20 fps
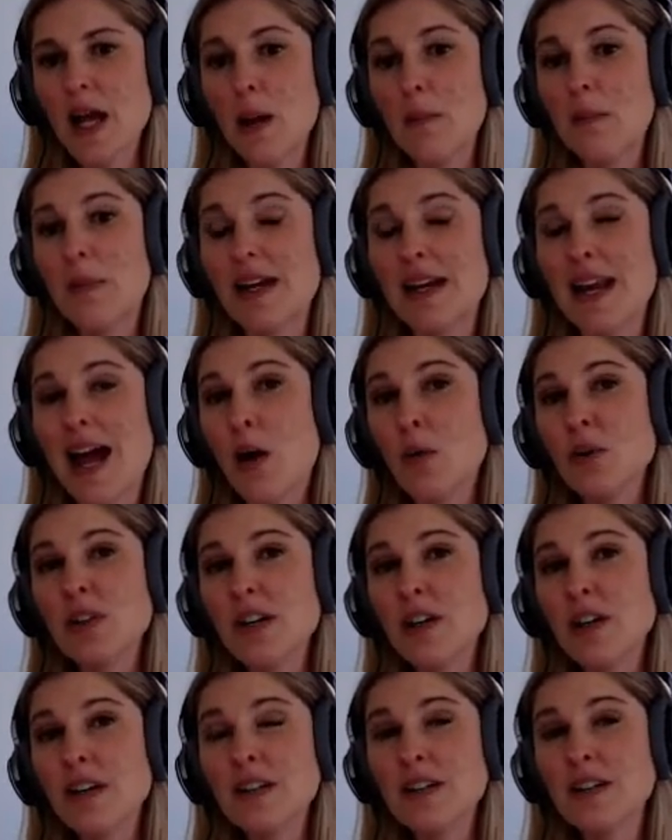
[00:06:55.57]
But now we're
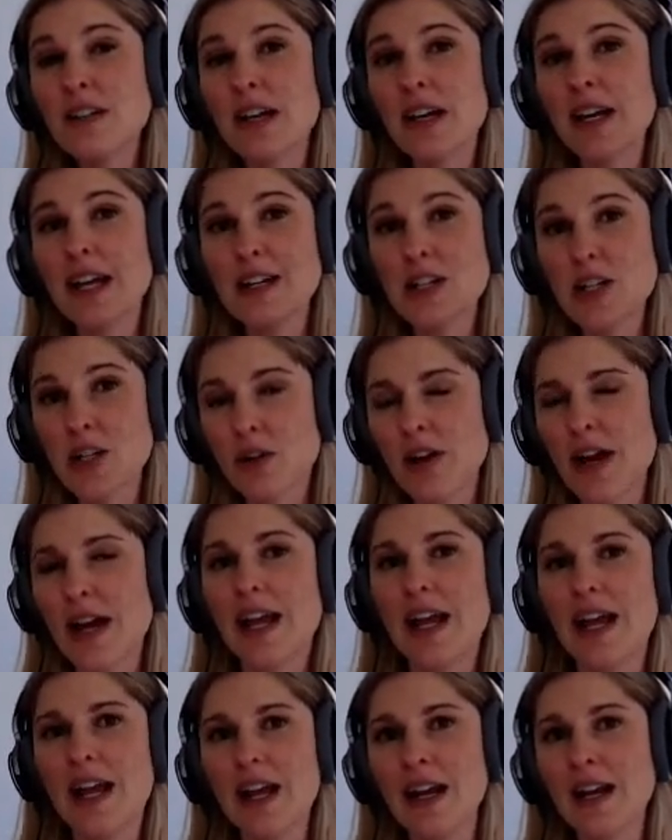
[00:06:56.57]
starting to integrate
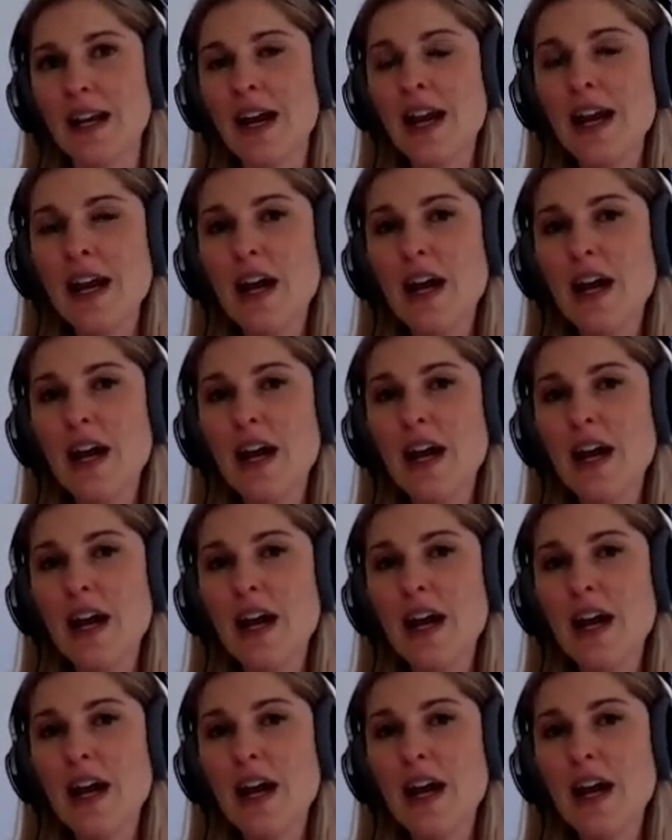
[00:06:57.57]
in